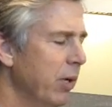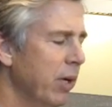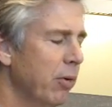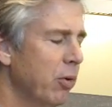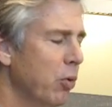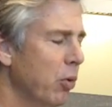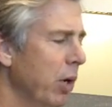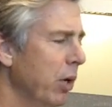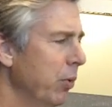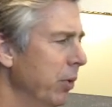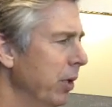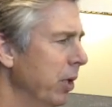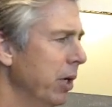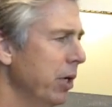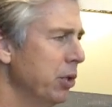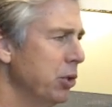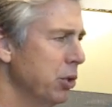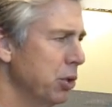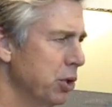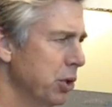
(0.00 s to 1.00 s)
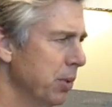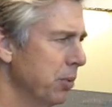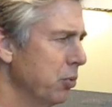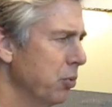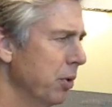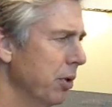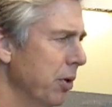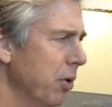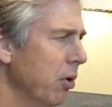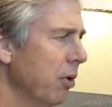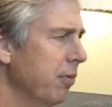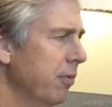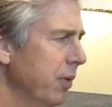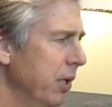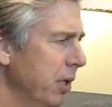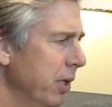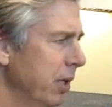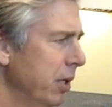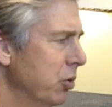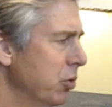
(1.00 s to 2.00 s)
We have great relationships with our
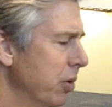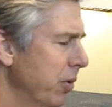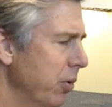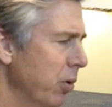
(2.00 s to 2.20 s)
affiliates.